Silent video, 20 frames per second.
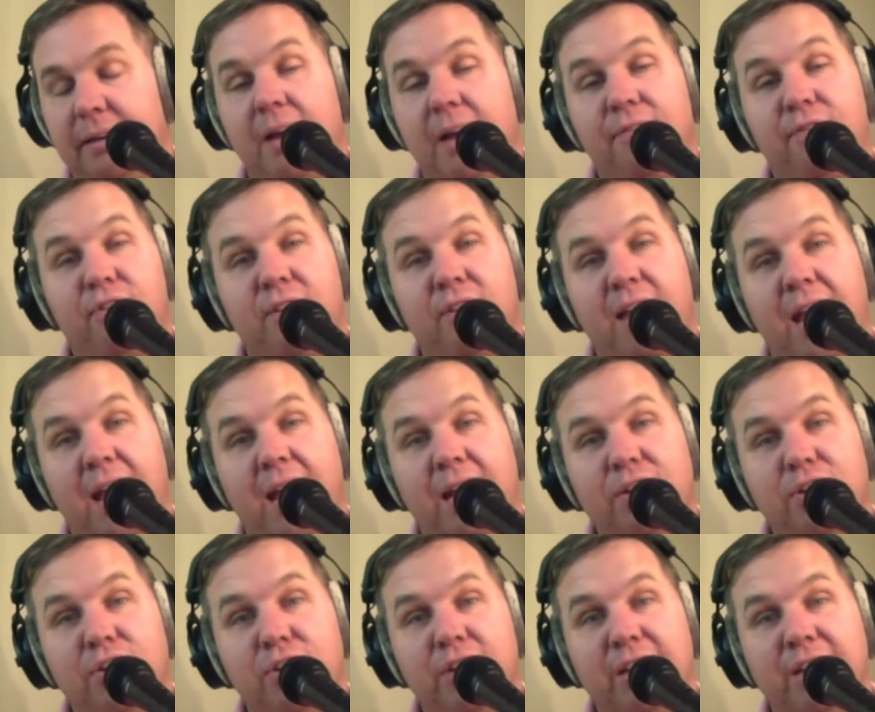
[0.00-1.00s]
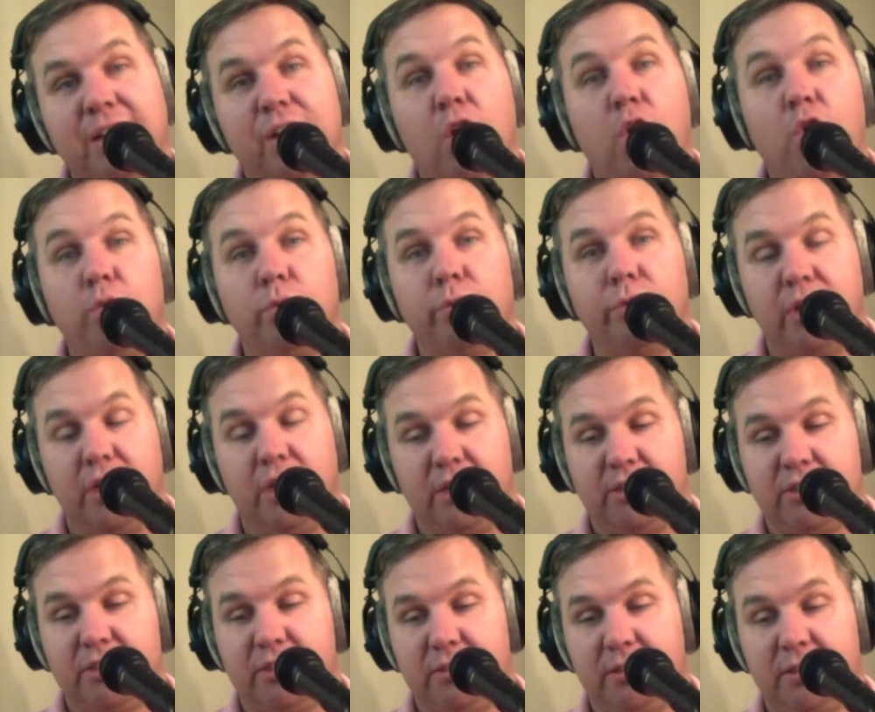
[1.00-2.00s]
after that, you get Gold
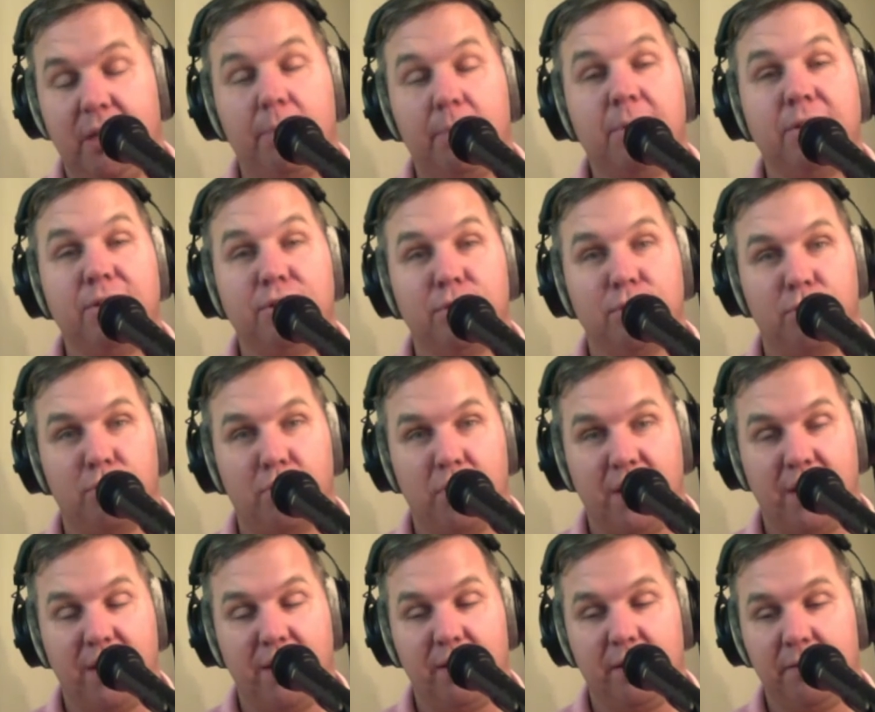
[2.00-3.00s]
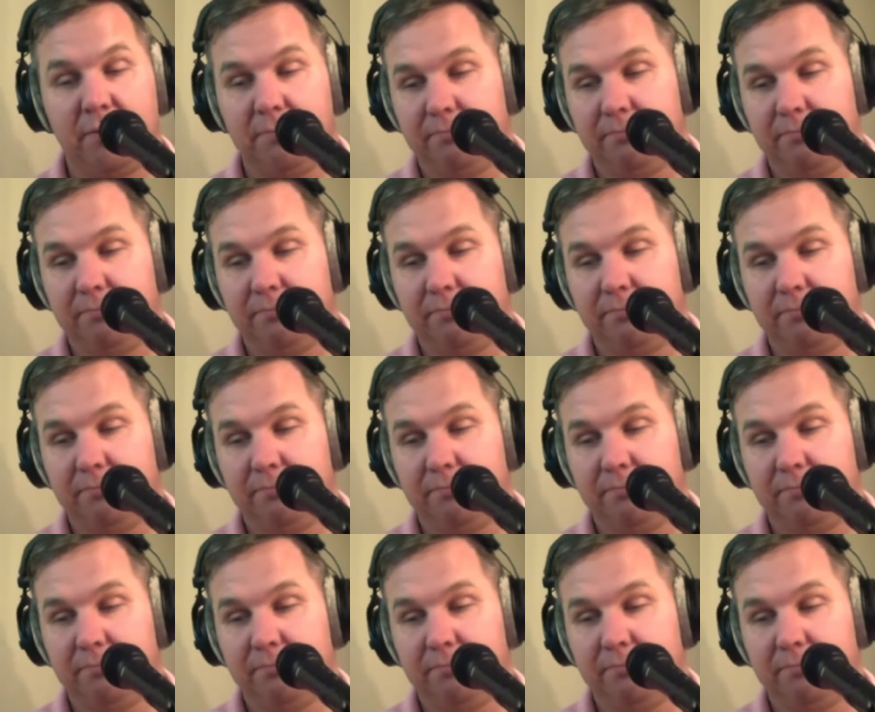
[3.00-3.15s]
Dust coming to the ring.